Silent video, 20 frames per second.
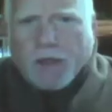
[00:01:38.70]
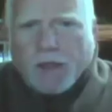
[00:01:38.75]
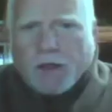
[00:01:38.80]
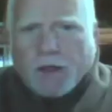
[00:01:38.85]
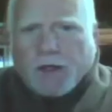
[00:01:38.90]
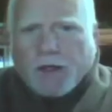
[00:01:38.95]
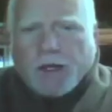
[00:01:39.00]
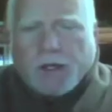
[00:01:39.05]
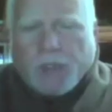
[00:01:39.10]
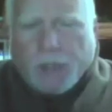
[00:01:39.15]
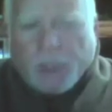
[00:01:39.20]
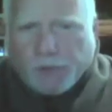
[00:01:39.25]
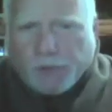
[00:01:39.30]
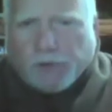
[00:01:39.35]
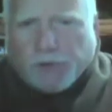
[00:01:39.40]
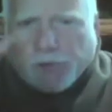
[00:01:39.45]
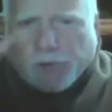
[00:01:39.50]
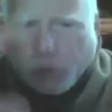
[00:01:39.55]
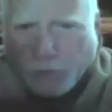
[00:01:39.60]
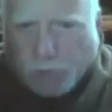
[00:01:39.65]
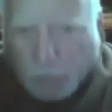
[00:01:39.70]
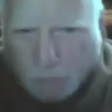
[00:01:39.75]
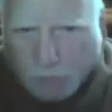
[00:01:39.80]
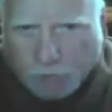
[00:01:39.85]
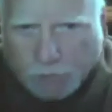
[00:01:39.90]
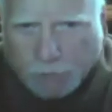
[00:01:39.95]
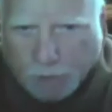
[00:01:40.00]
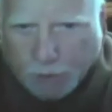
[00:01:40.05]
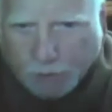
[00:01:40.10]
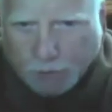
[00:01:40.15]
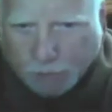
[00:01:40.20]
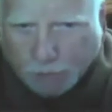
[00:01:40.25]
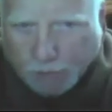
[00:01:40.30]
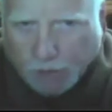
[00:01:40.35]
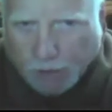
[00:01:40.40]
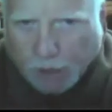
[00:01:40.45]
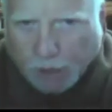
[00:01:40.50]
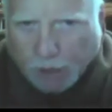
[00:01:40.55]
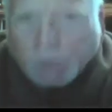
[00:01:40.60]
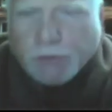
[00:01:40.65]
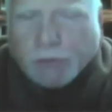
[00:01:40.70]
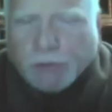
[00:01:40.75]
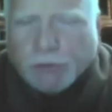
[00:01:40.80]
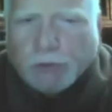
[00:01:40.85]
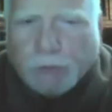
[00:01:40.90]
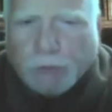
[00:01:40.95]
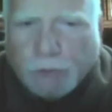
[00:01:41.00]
it isn't. It's not true.